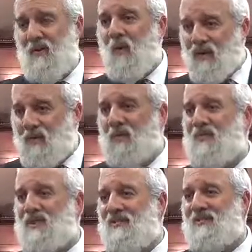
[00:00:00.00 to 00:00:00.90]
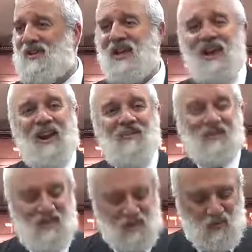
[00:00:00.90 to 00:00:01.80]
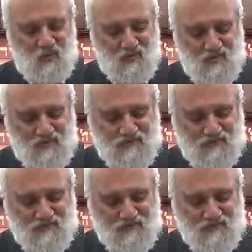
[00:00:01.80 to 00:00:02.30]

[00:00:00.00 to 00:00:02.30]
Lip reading: while they were still physically alive in this world.